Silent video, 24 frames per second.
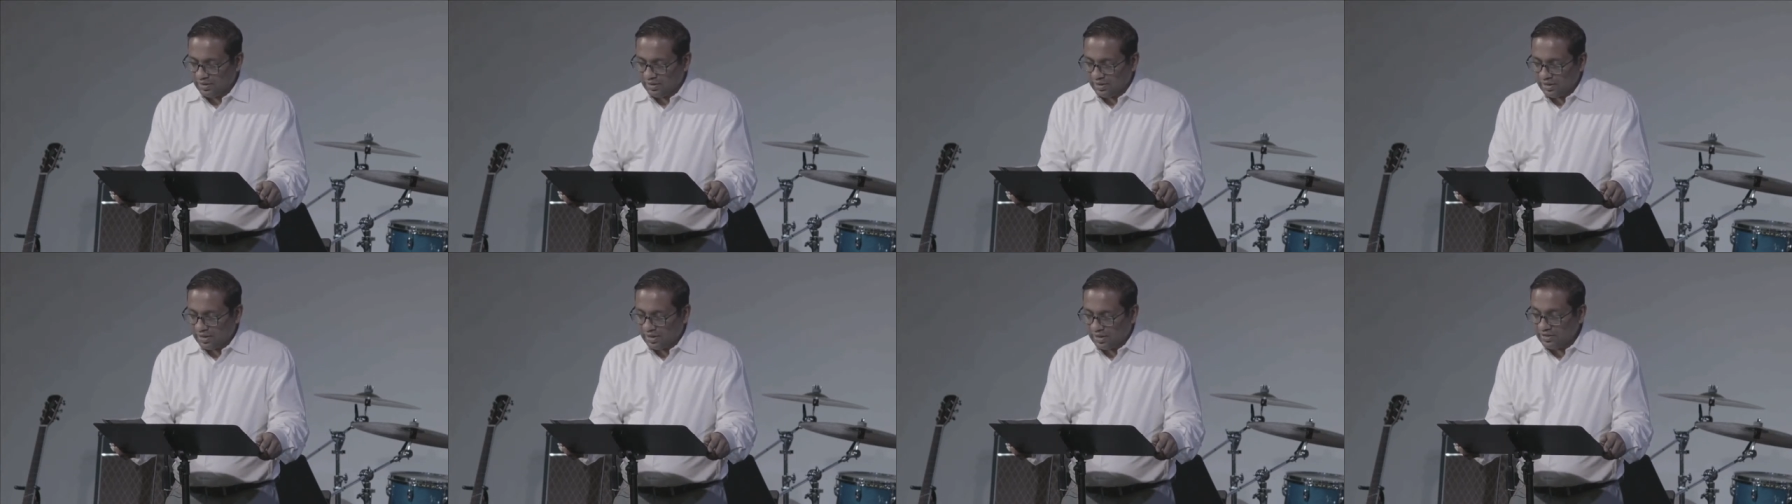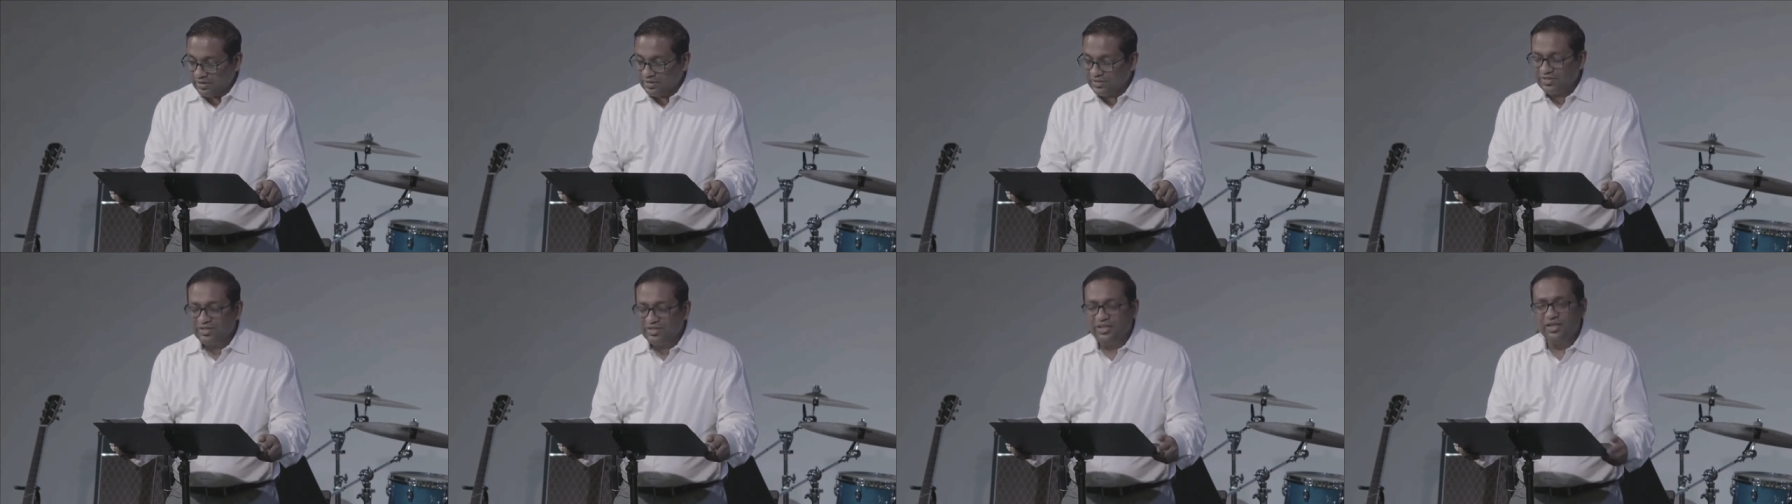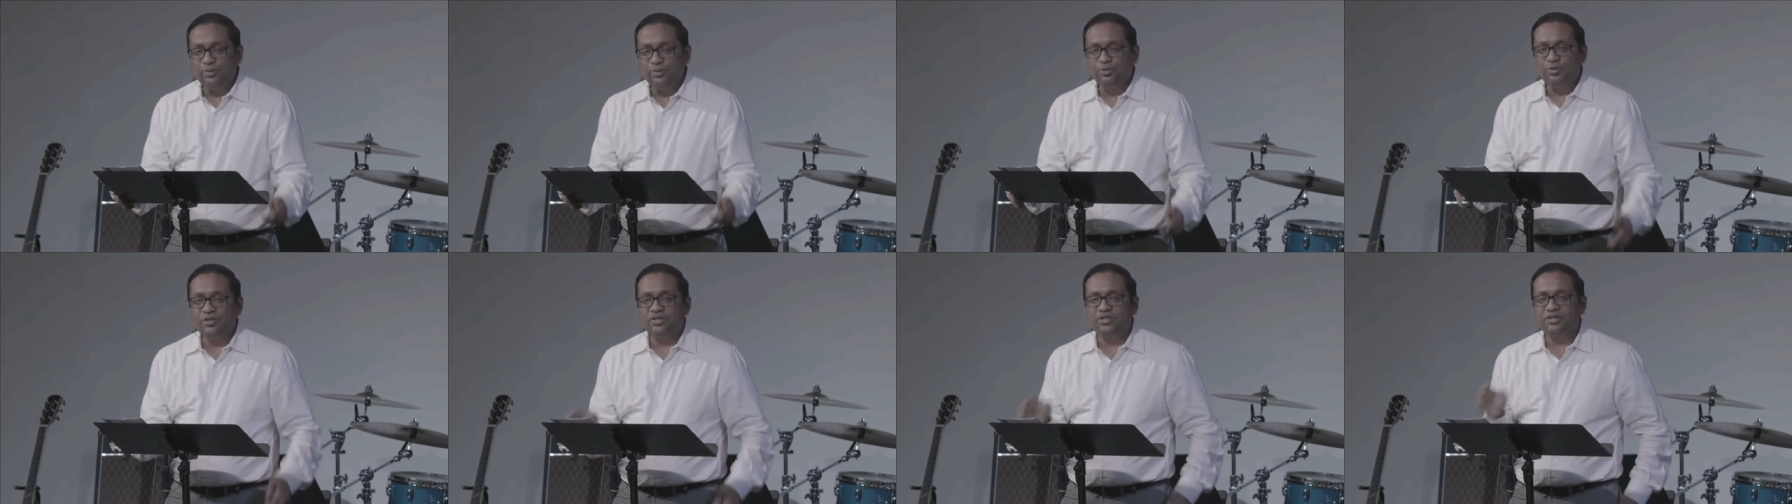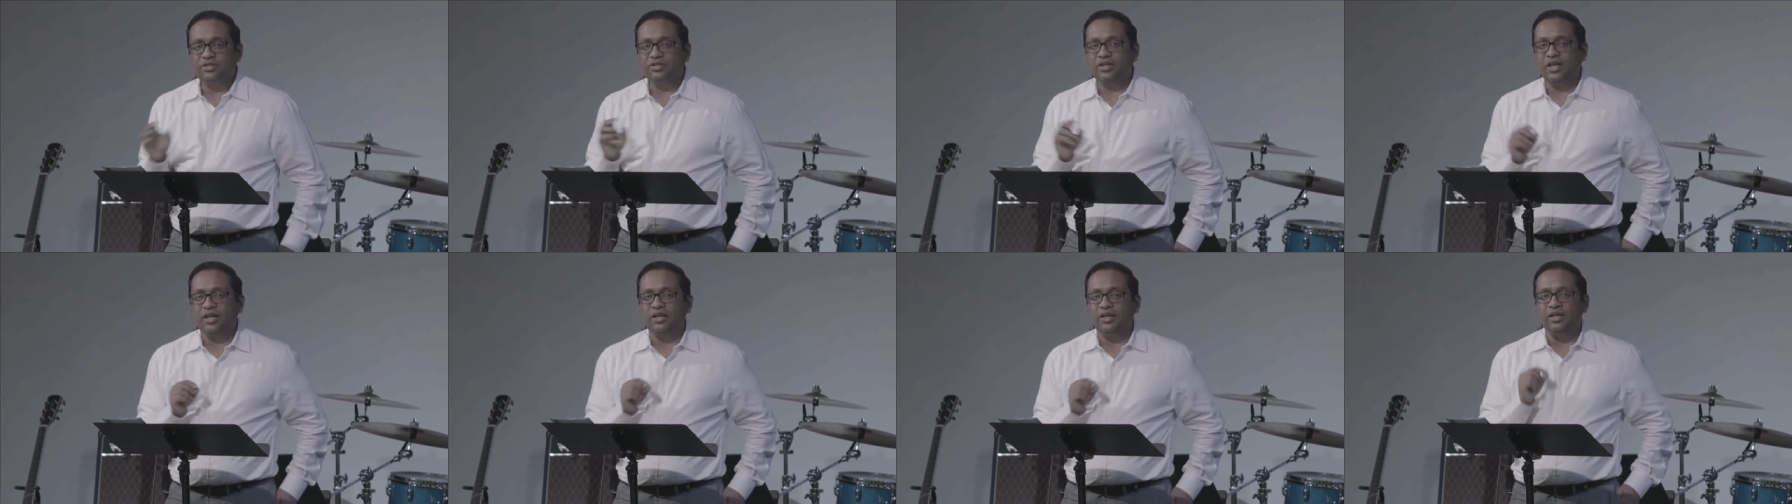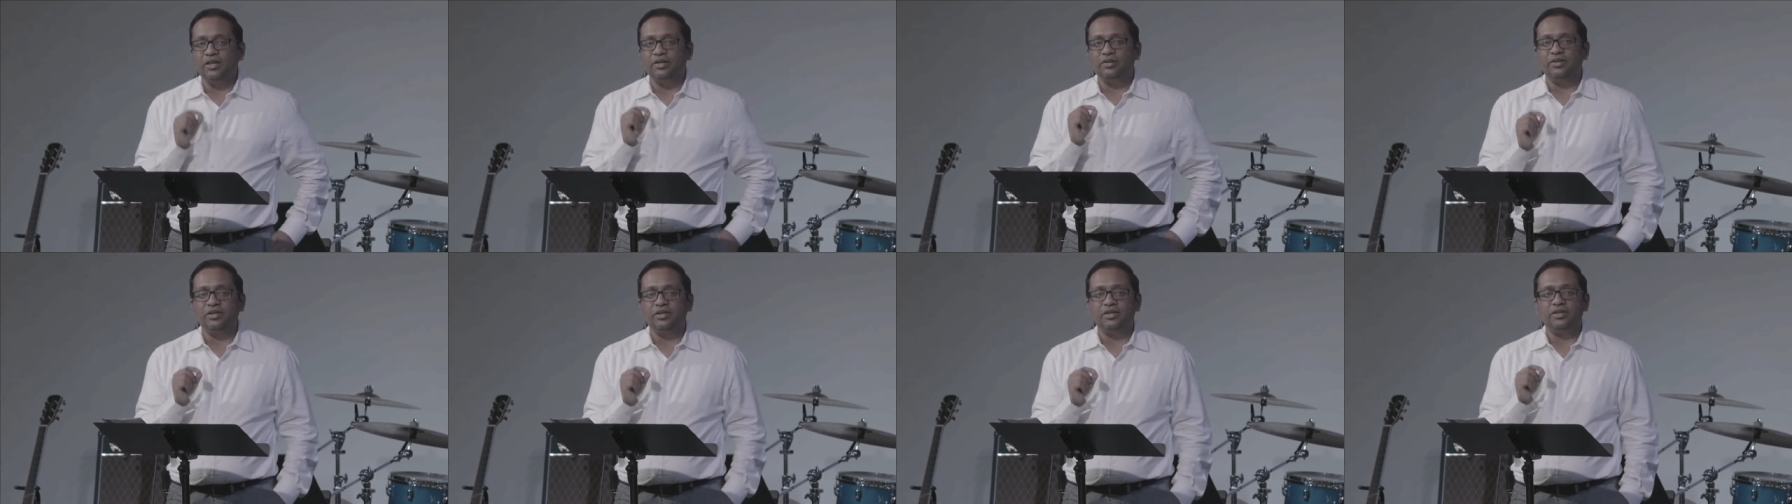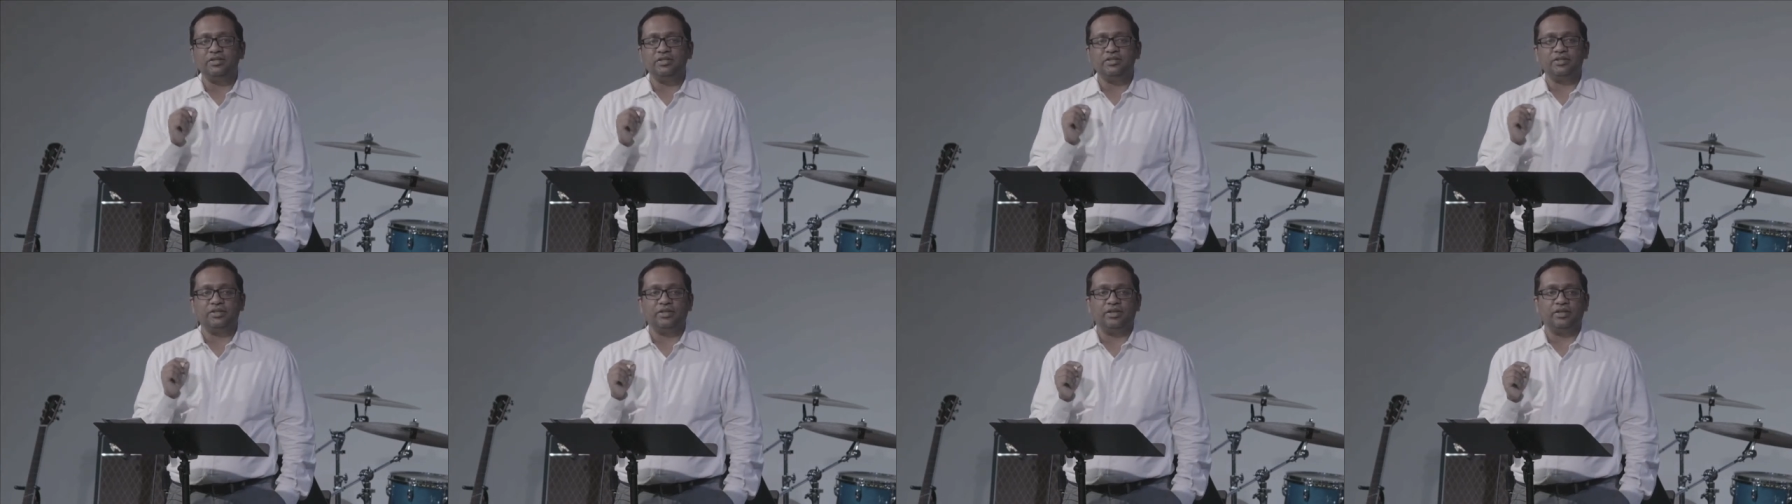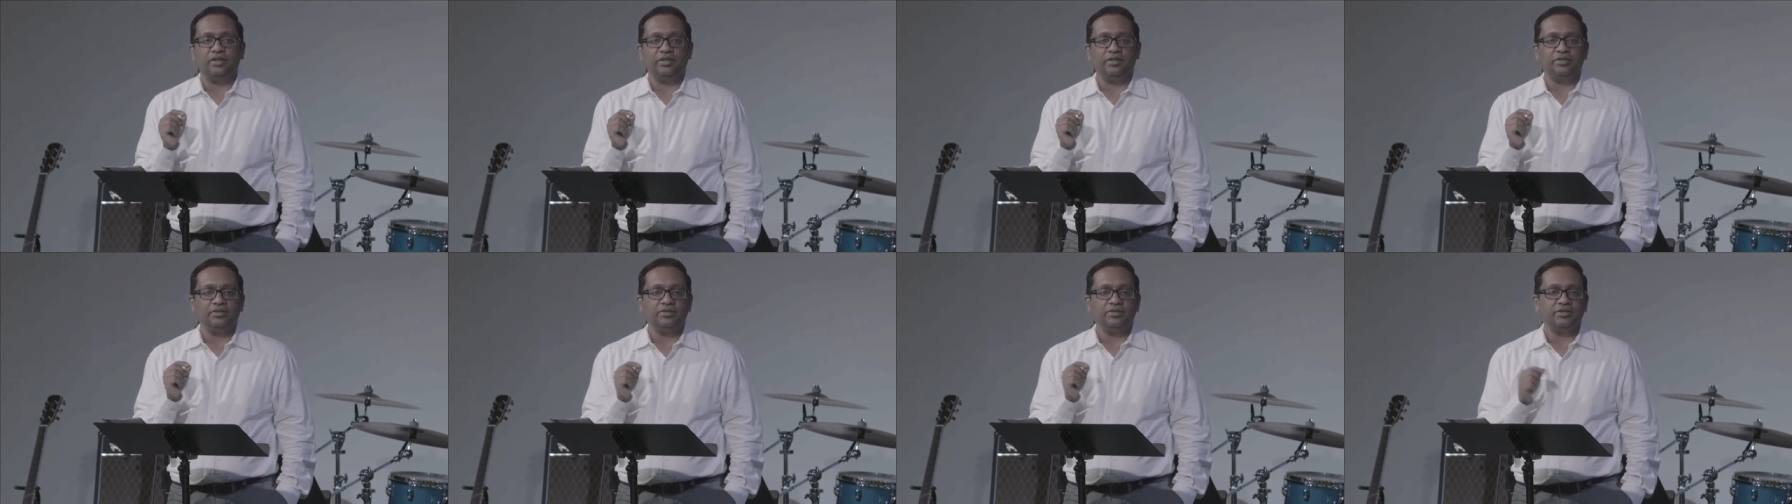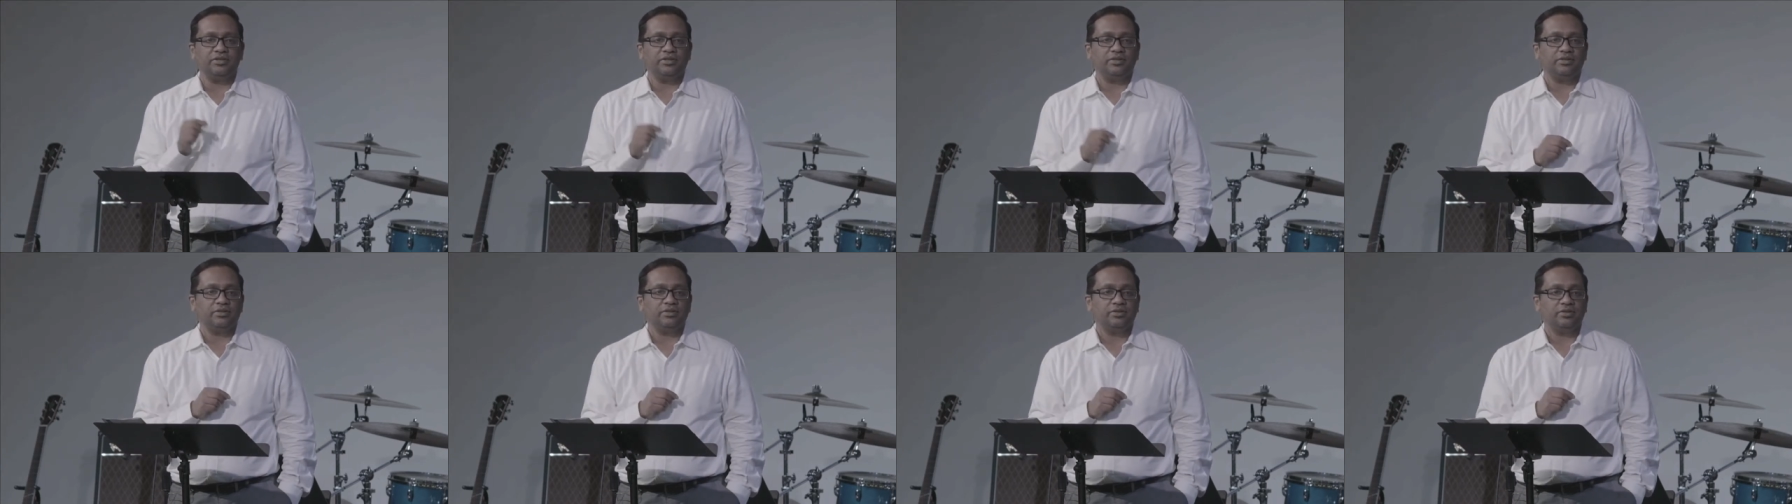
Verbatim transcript: And as he was saying these things,